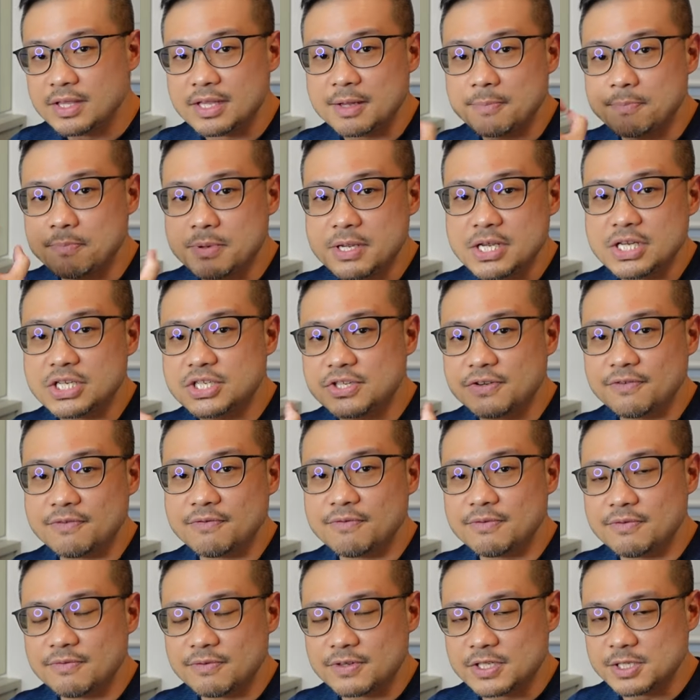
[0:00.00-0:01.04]
the peach
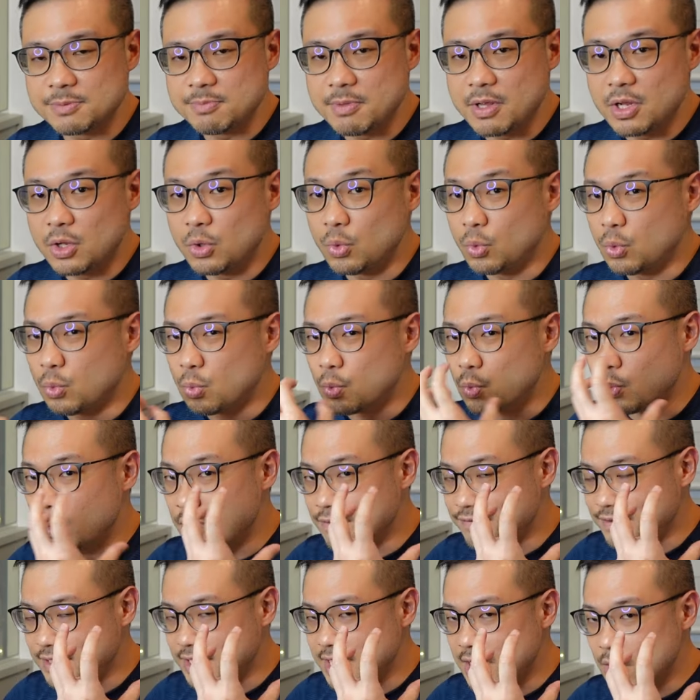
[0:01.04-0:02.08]
smell
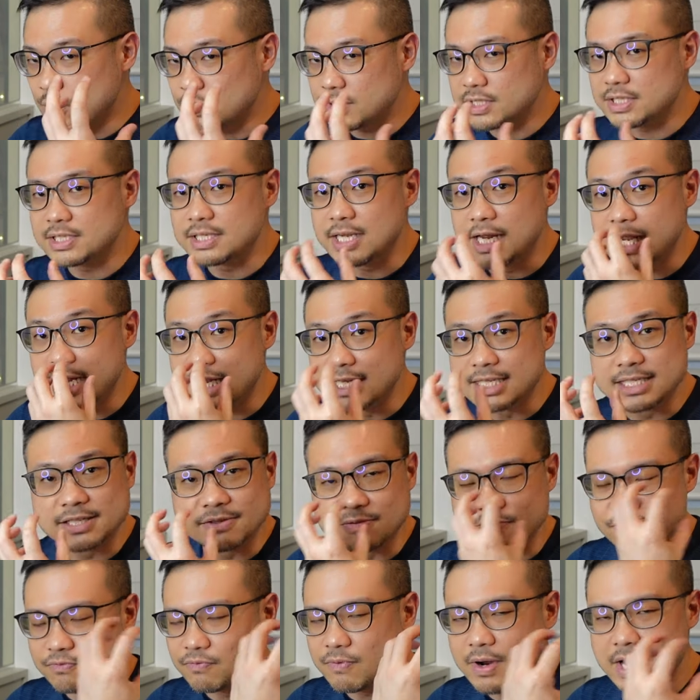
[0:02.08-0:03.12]
wafted out, and
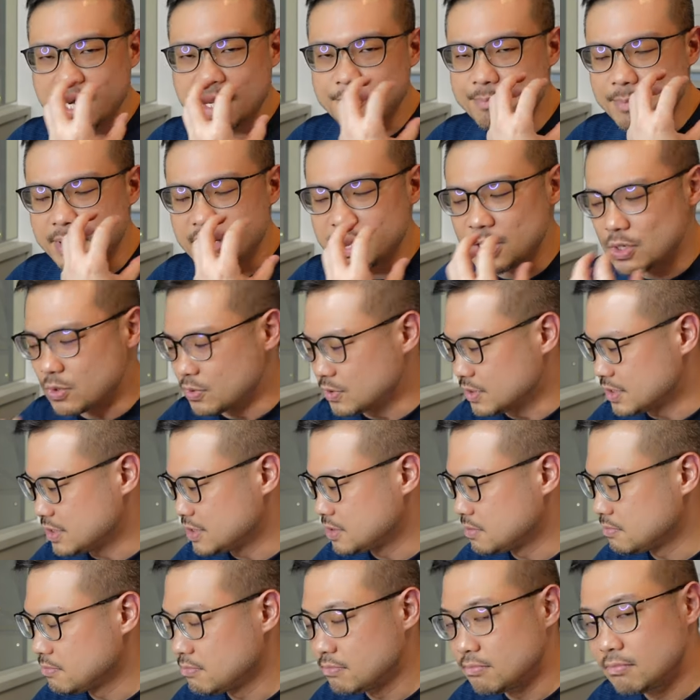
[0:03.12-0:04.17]
it's right up my nose.